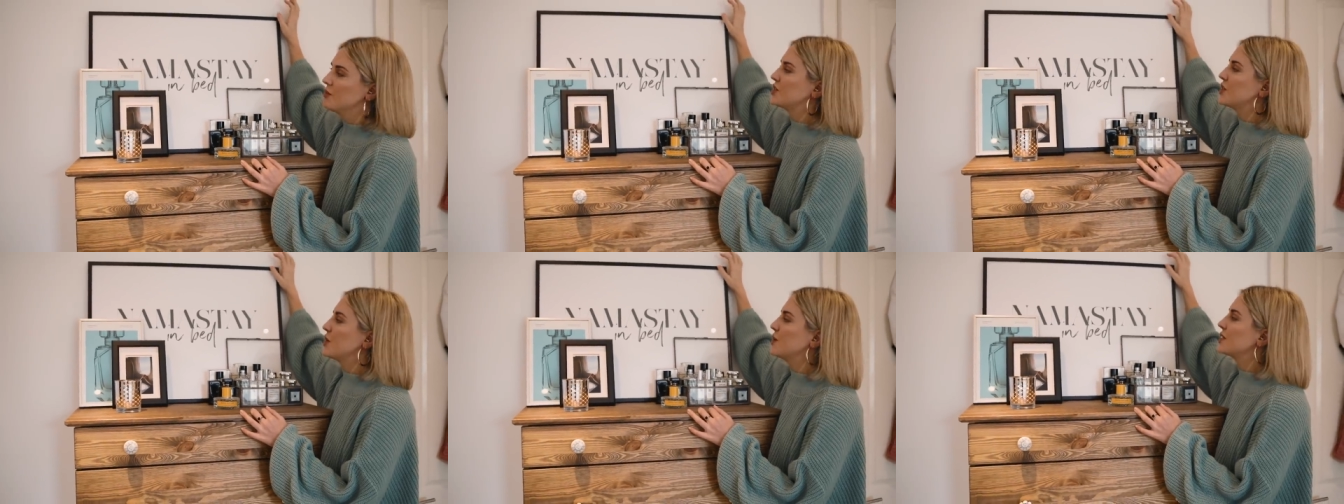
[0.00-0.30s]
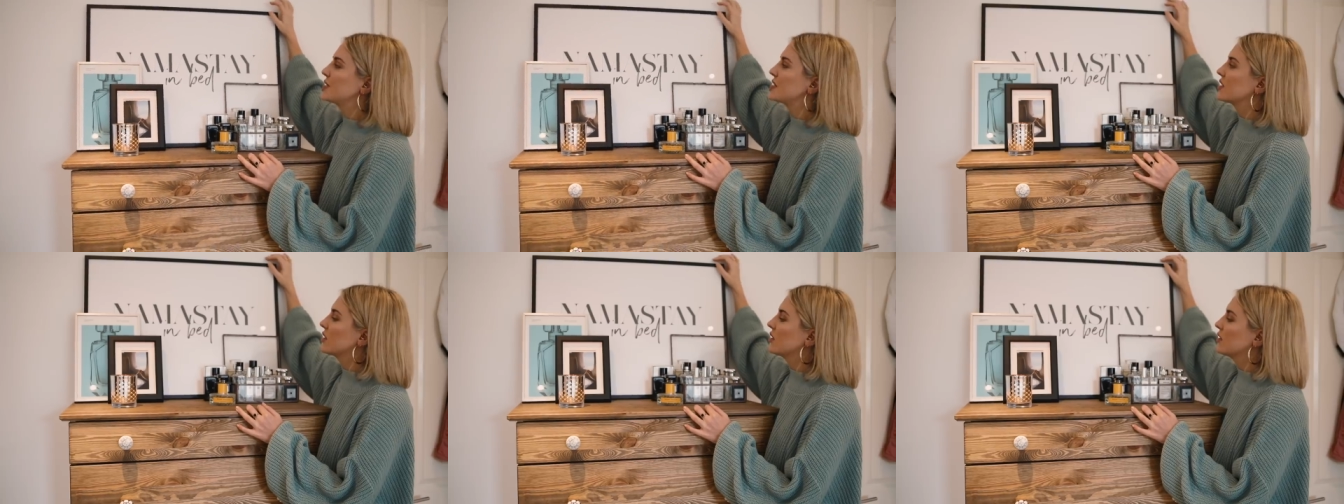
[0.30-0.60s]
so
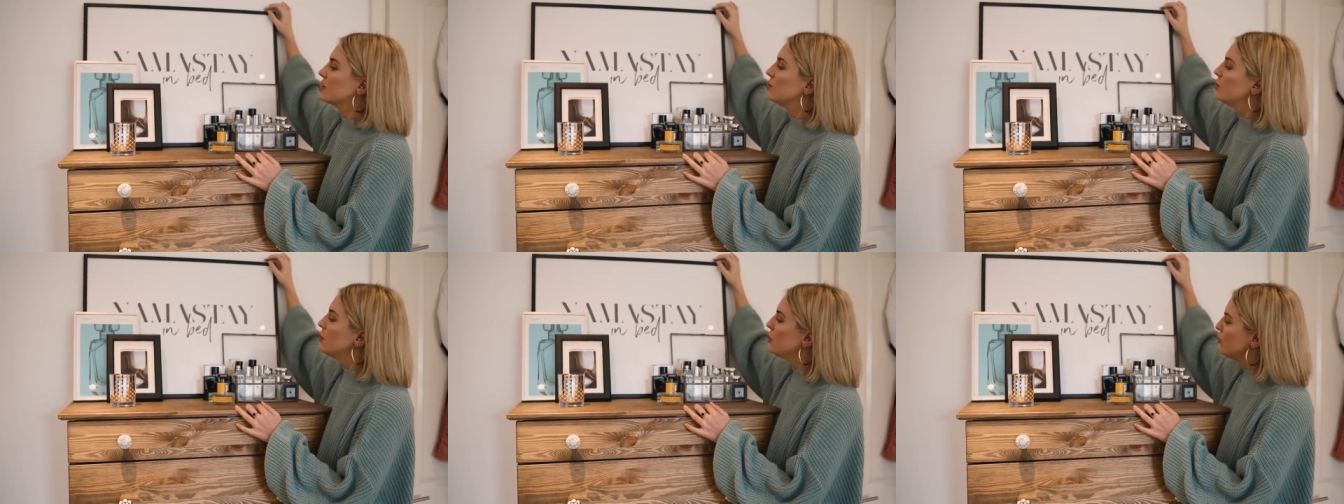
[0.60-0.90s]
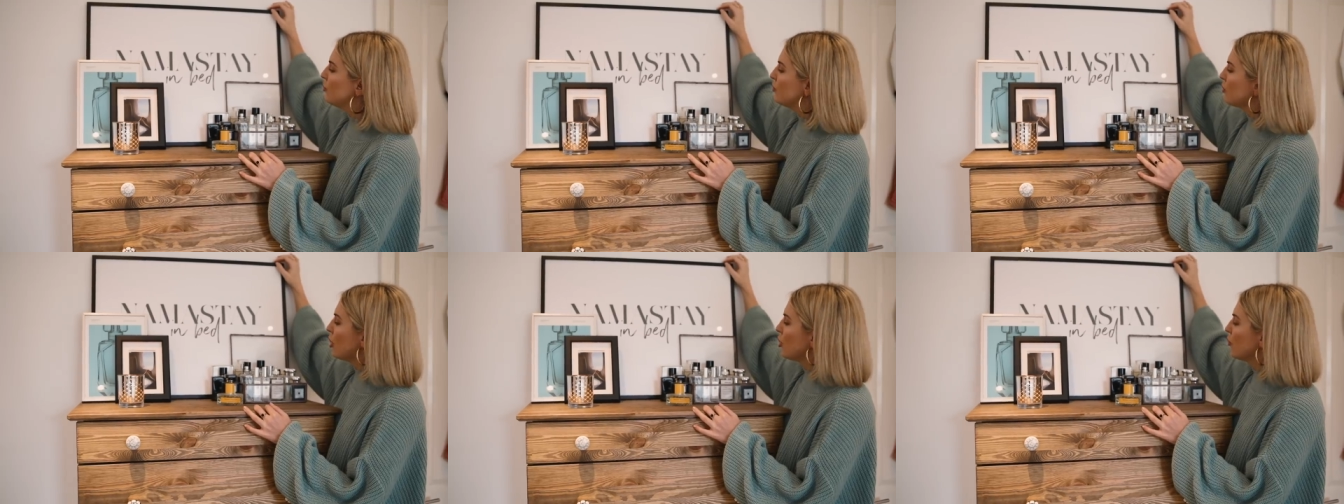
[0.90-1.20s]
it's
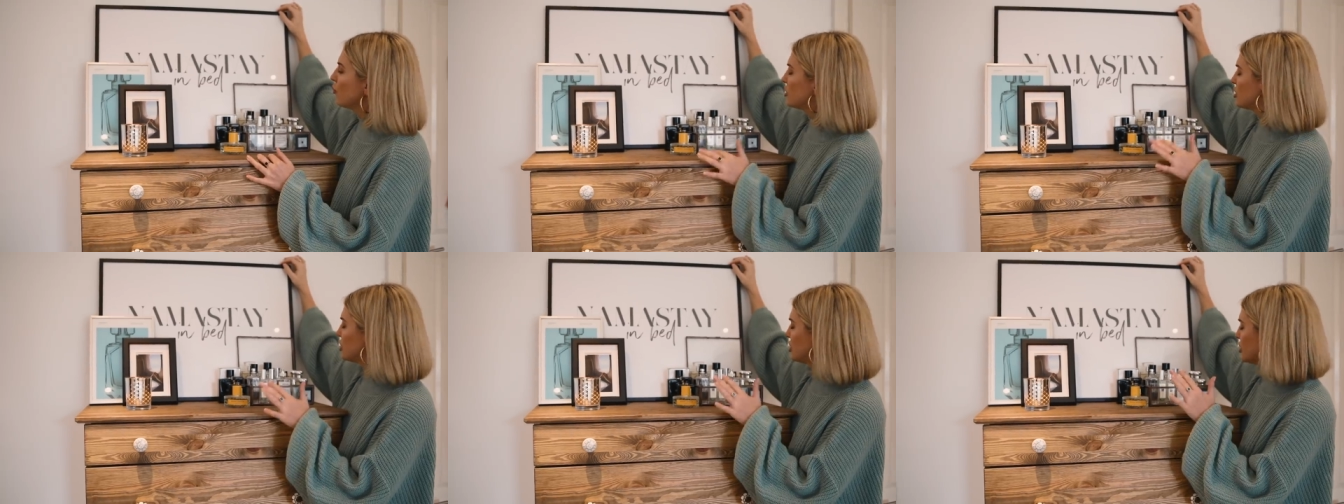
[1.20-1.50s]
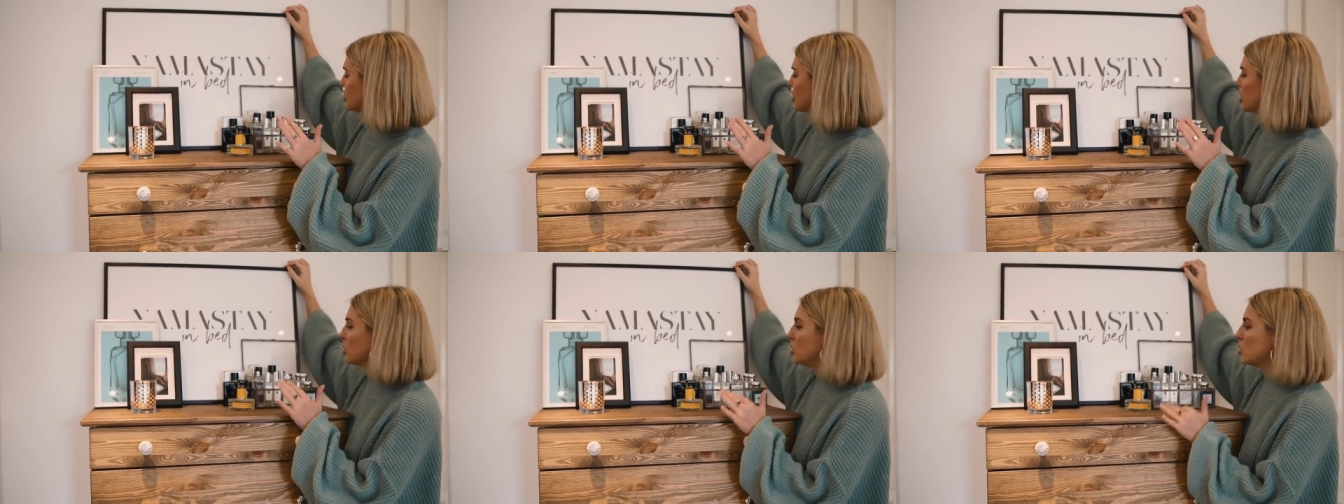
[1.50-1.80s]
moved over to
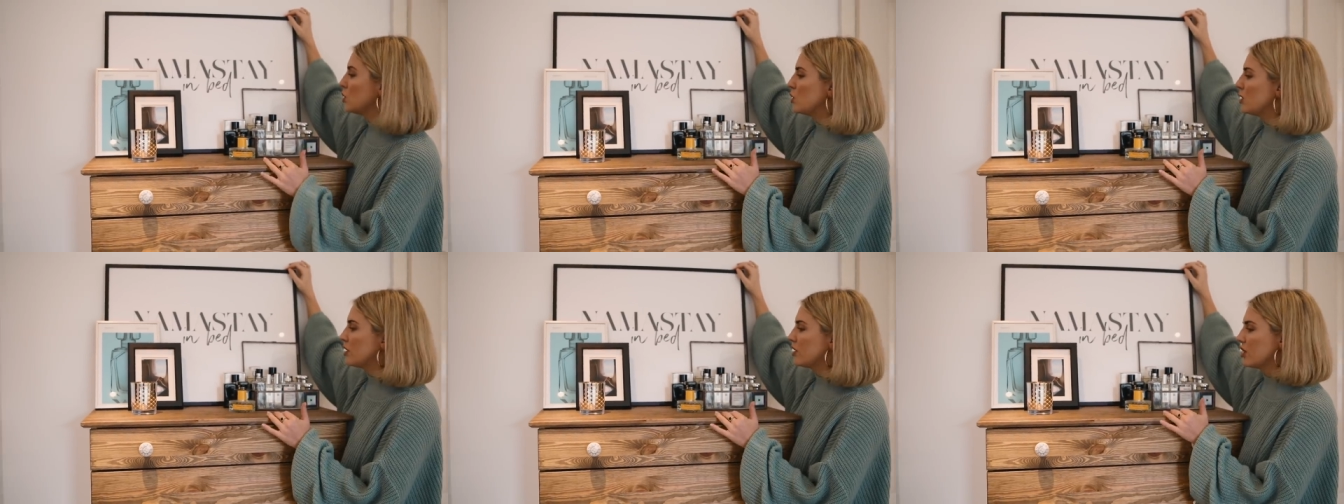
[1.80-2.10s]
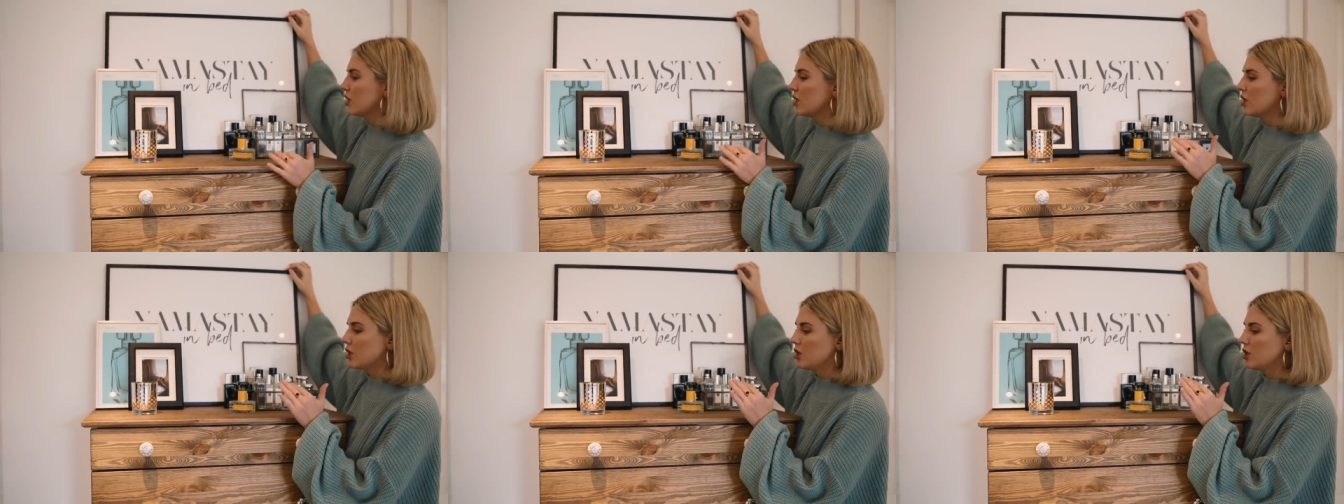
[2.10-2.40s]

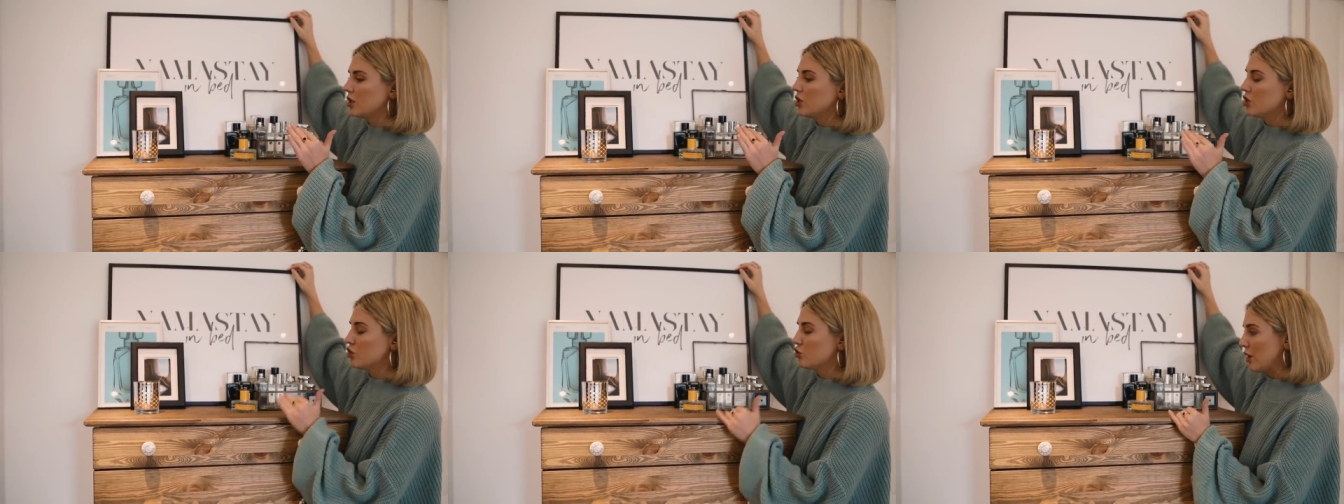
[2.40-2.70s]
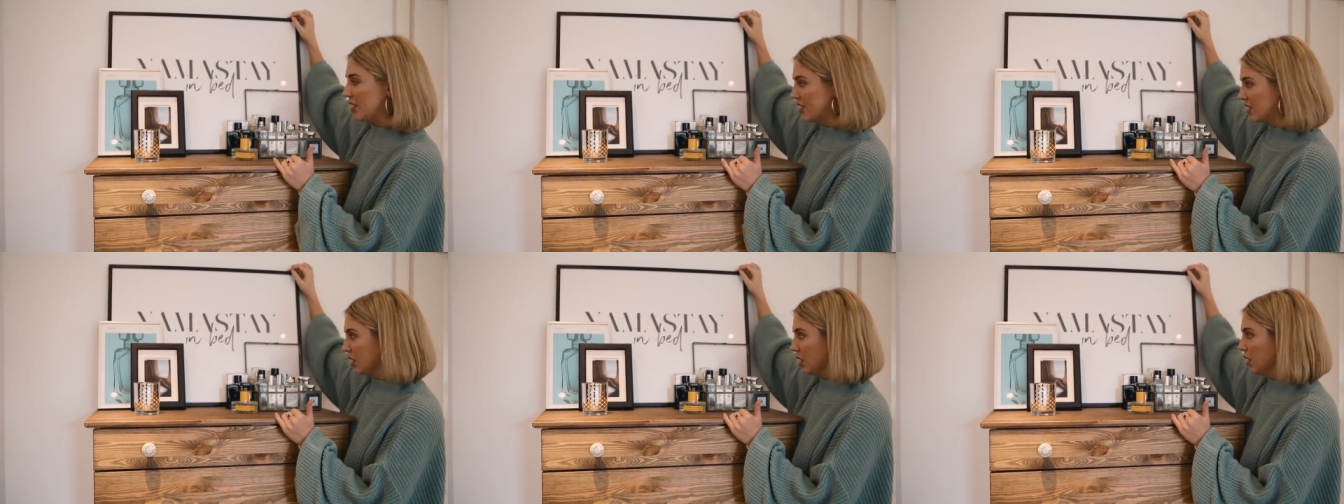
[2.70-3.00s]
the
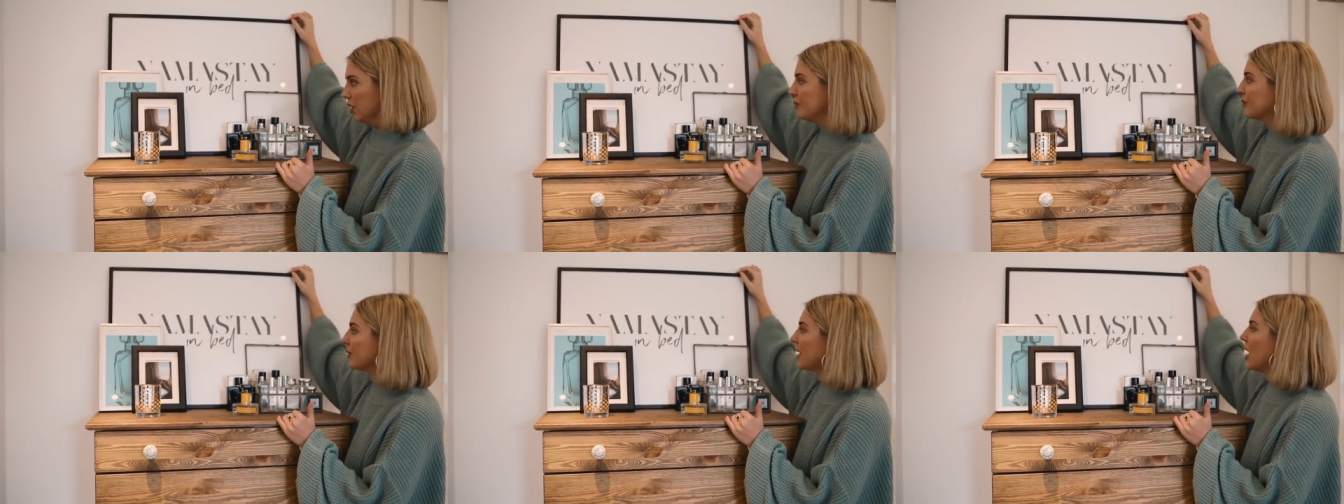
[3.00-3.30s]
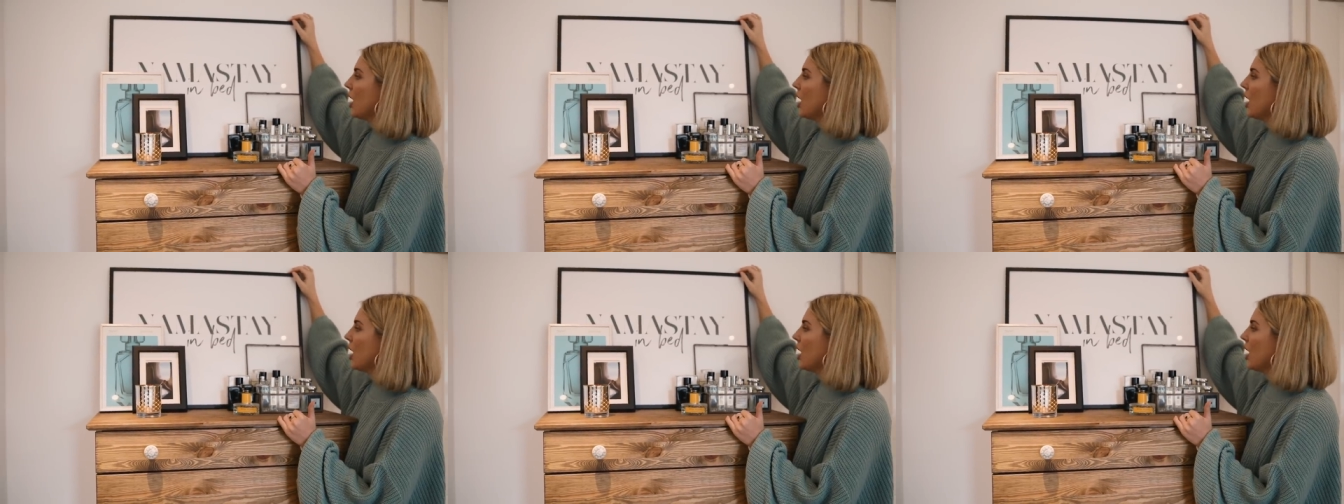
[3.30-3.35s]
dresser.